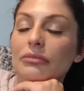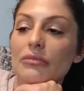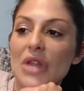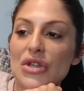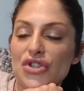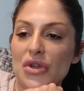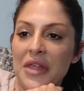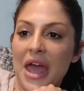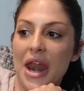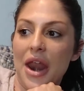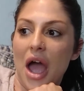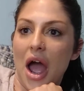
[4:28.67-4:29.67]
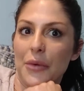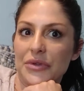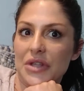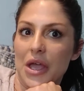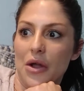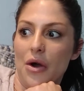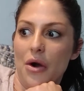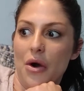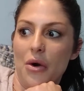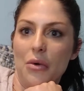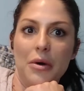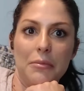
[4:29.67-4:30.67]
So then I was like,
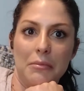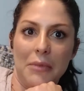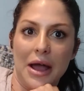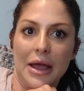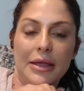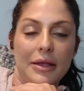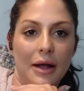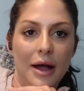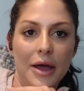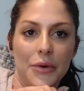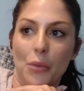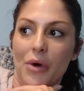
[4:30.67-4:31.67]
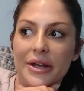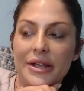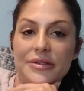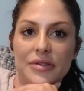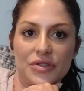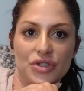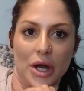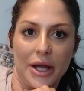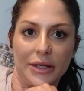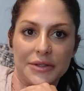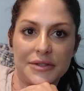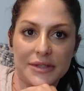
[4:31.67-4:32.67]
"Oh my God, what is this
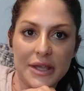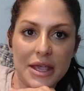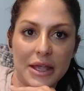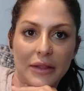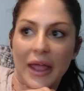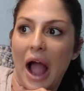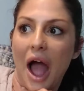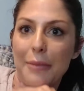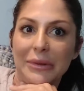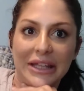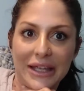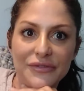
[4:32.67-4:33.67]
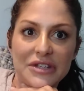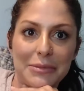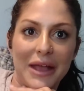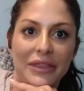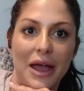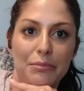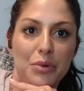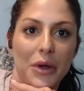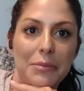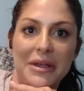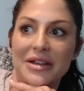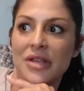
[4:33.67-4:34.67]
child seeing?" Like I believed him at that
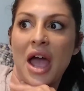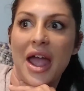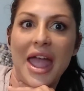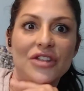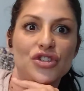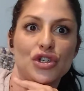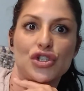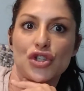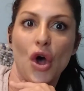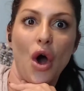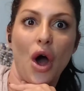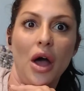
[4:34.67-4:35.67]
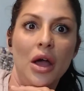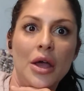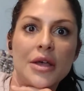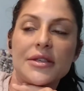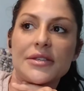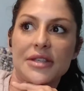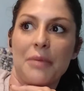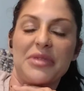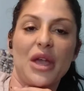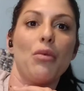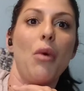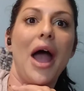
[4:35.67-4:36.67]
point because I had just saw
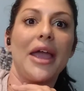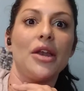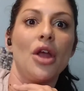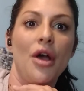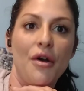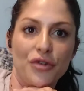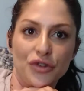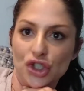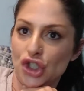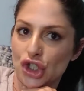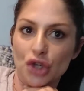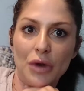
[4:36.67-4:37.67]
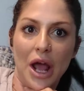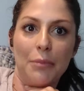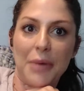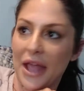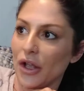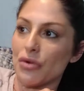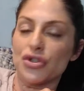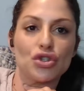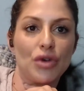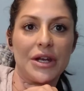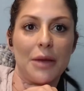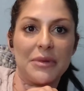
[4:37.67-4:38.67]
something white shoot up and go
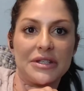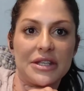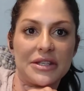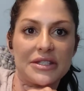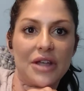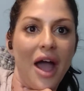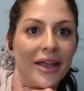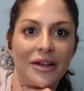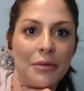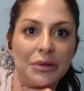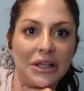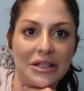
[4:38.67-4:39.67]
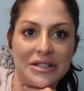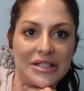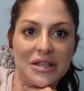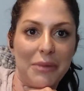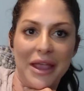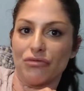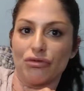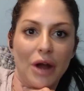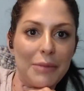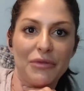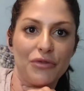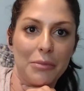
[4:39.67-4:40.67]
straight up into the sky and completely dissipate
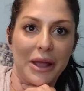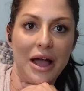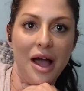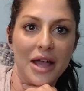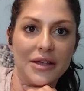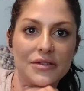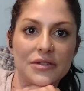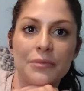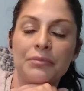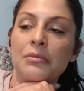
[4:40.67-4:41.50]
right before my eyes.